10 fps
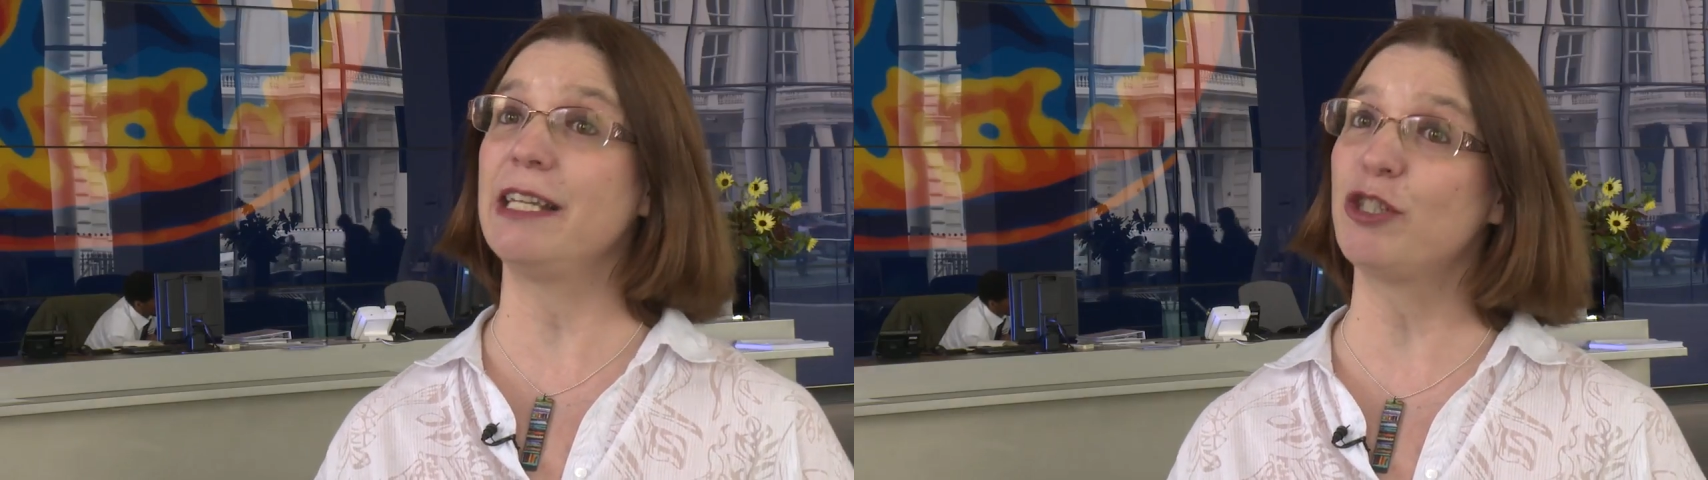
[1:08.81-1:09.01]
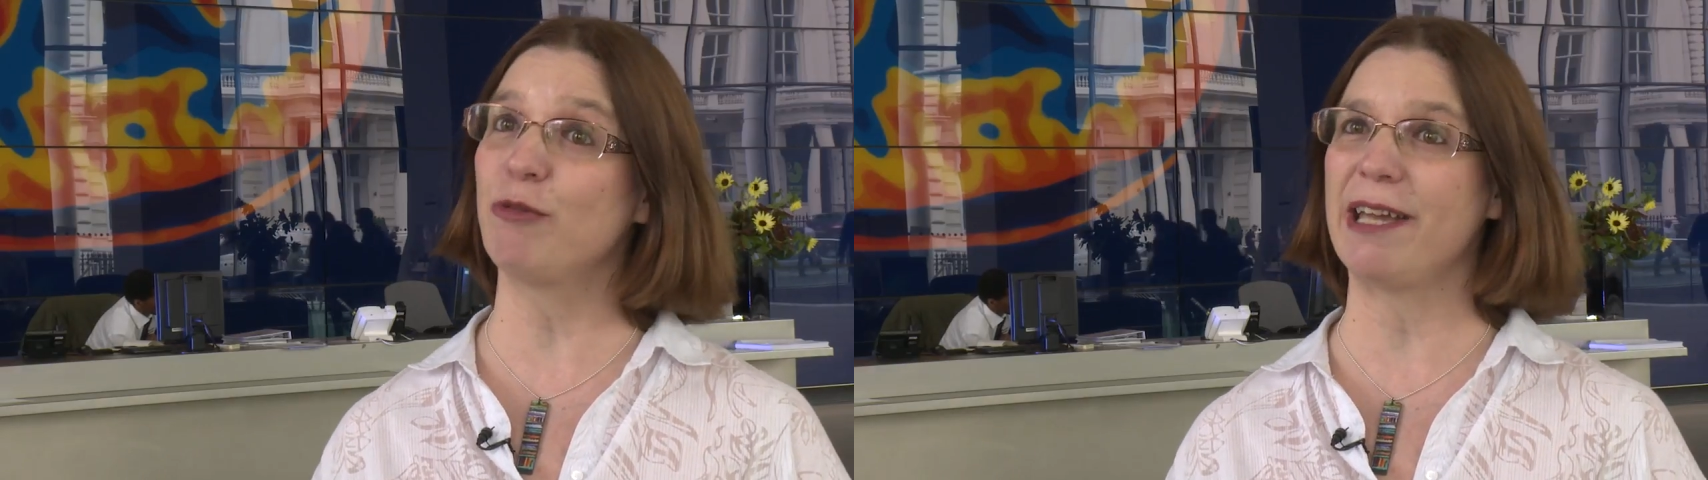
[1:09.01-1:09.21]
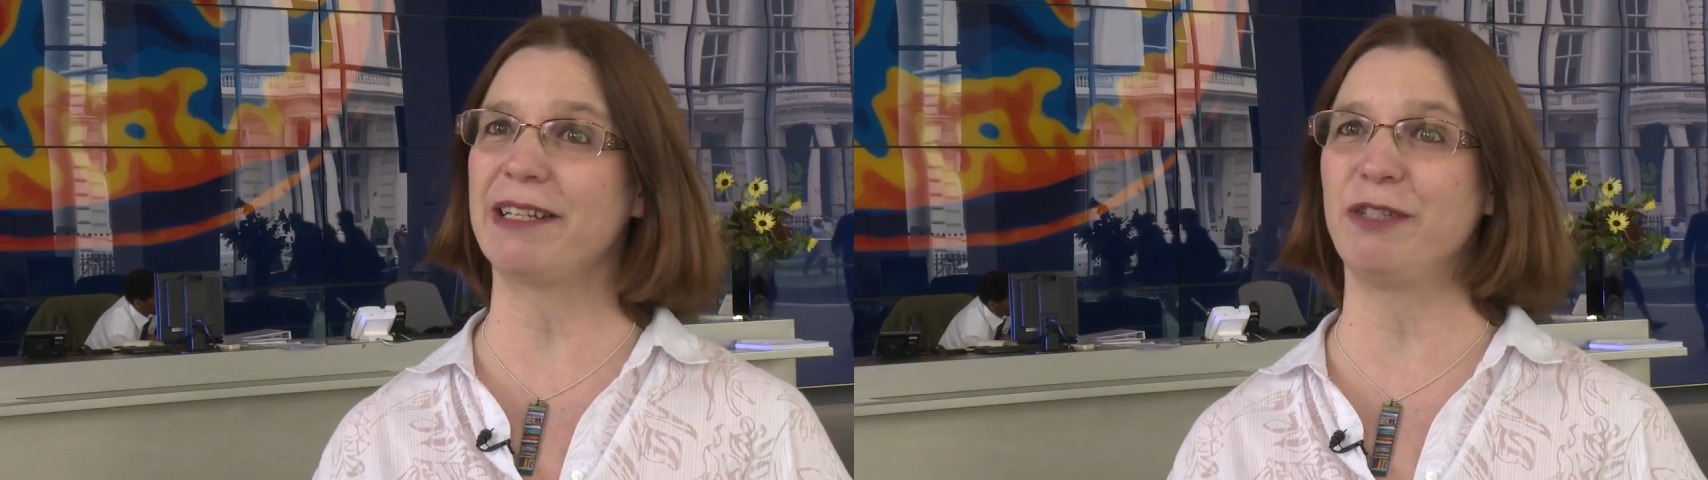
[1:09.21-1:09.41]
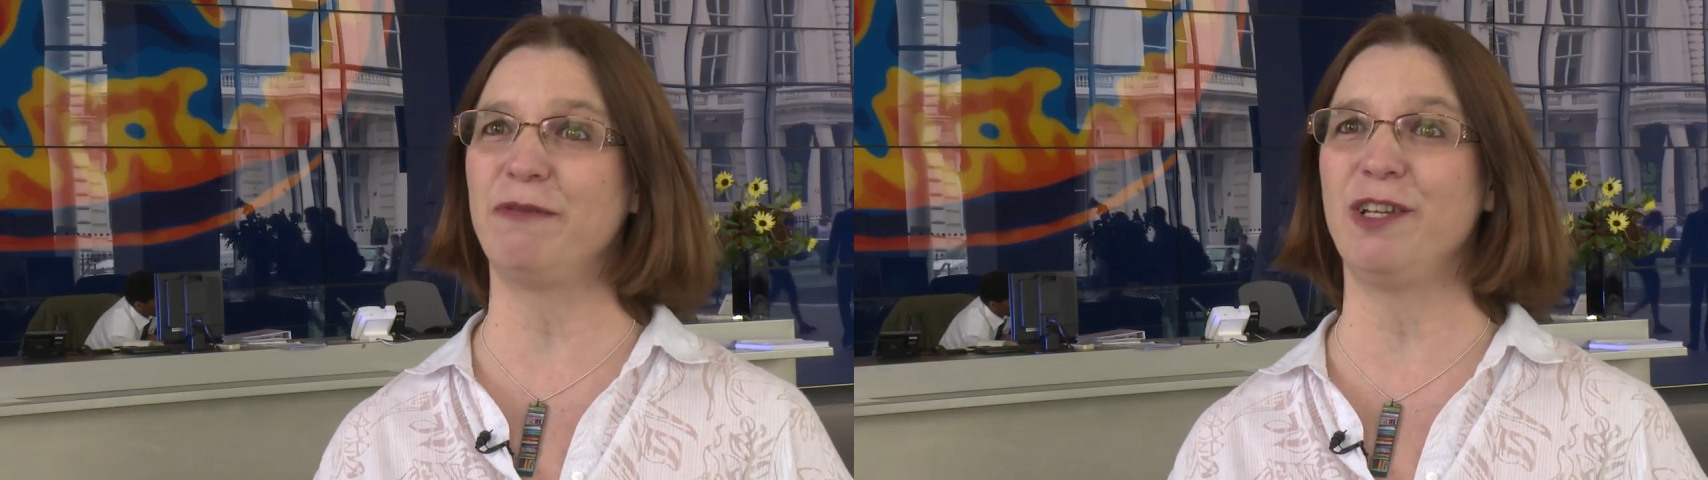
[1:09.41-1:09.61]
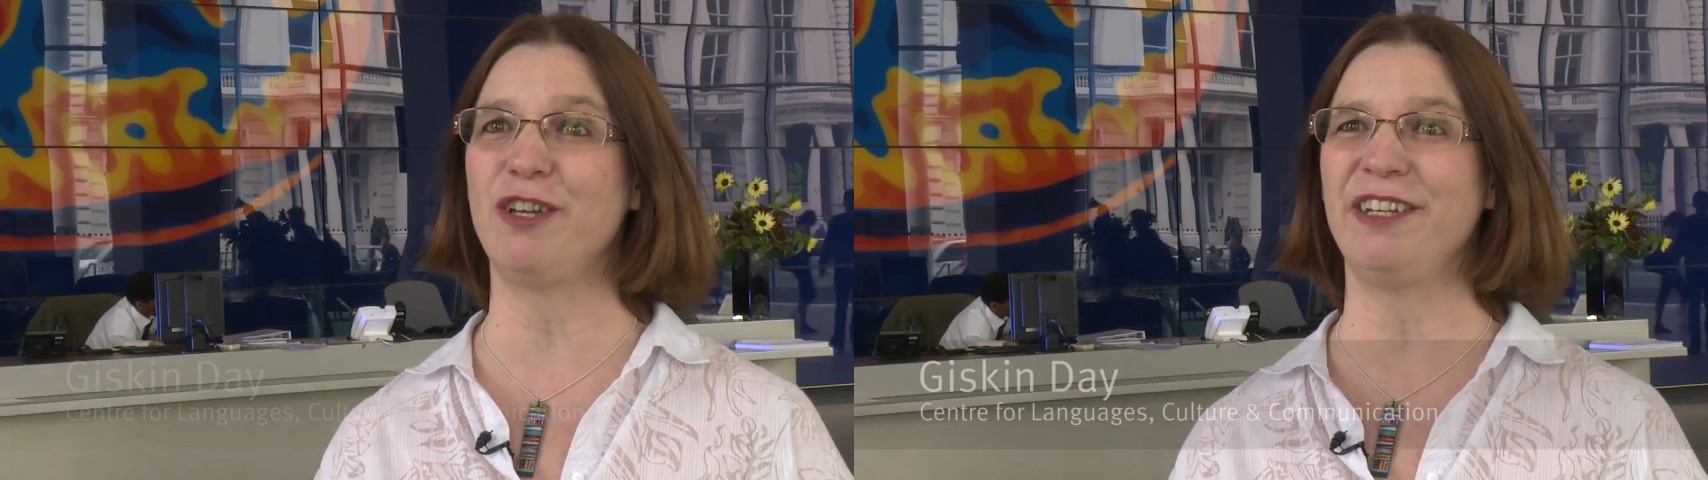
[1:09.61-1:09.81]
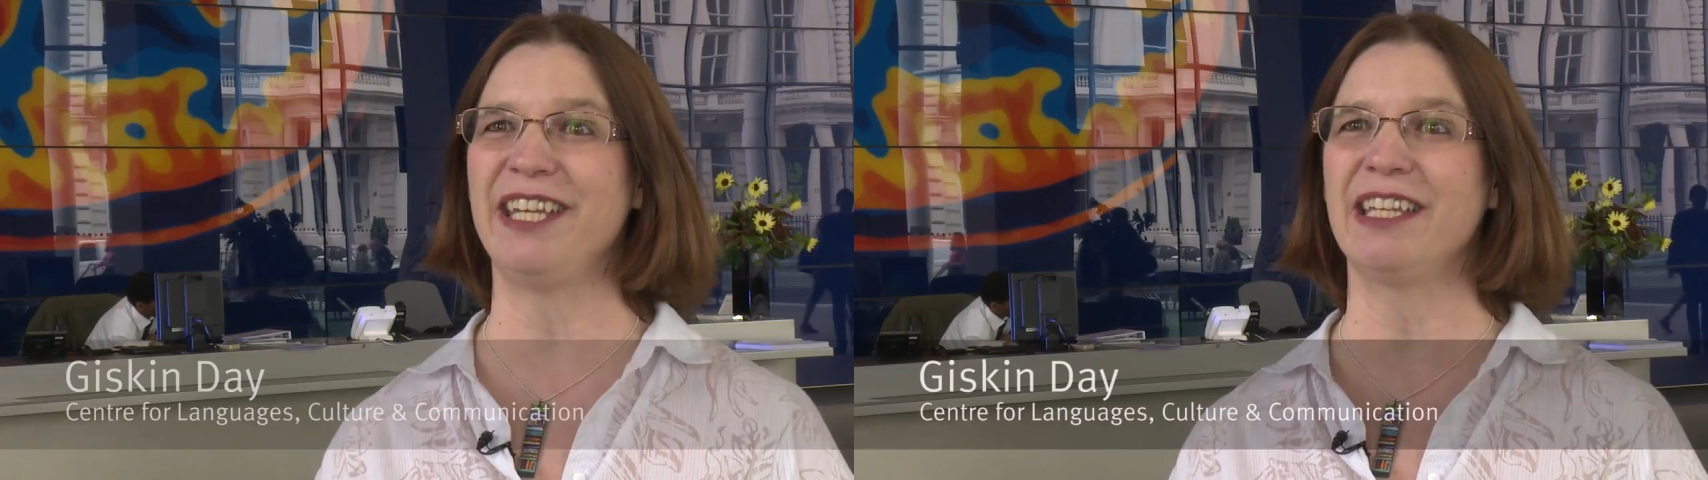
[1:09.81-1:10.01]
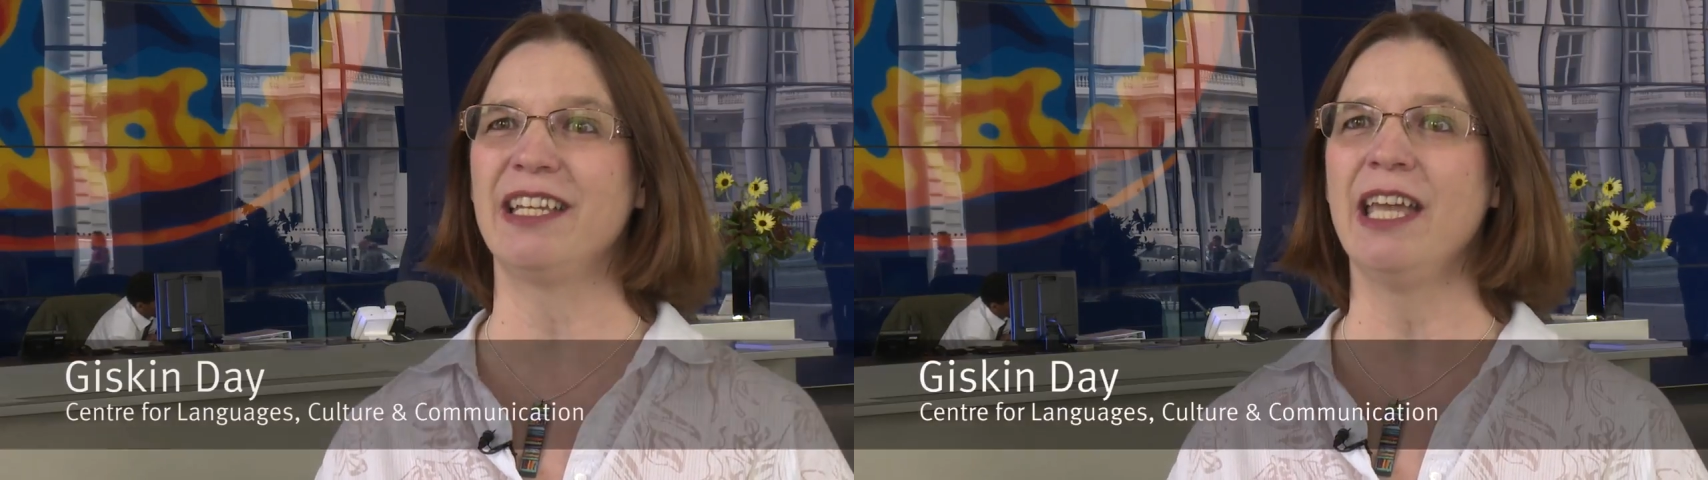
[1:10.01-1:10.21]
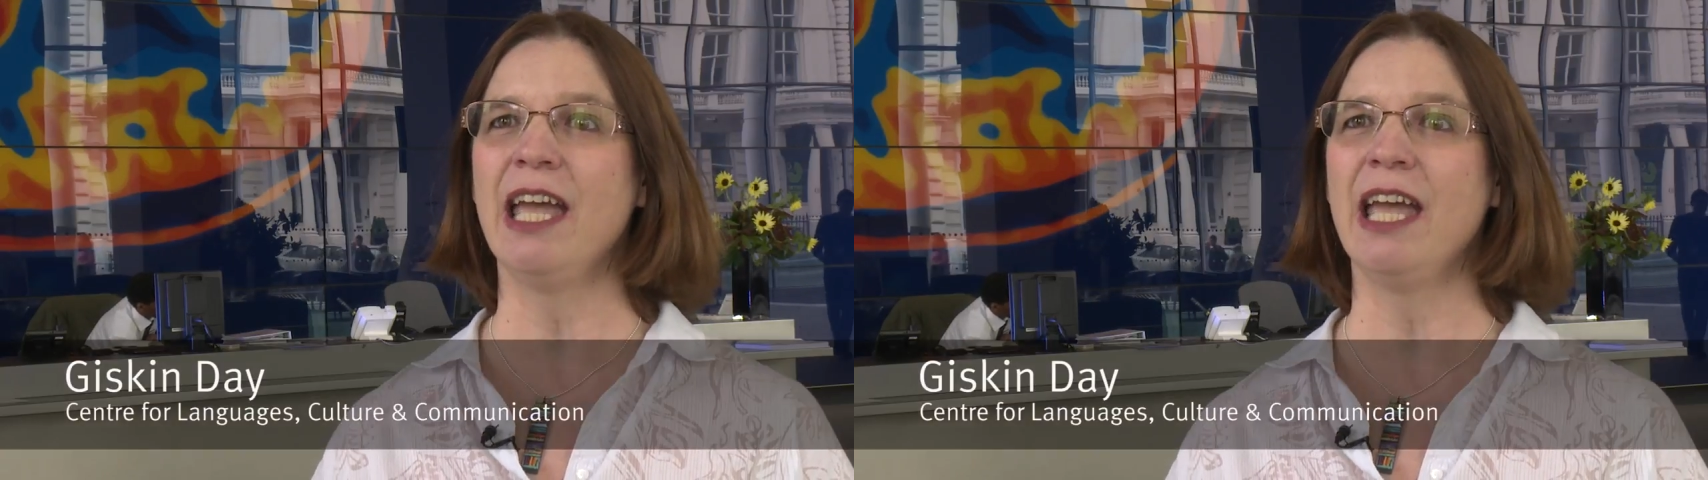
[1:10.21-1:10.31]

interactive learning,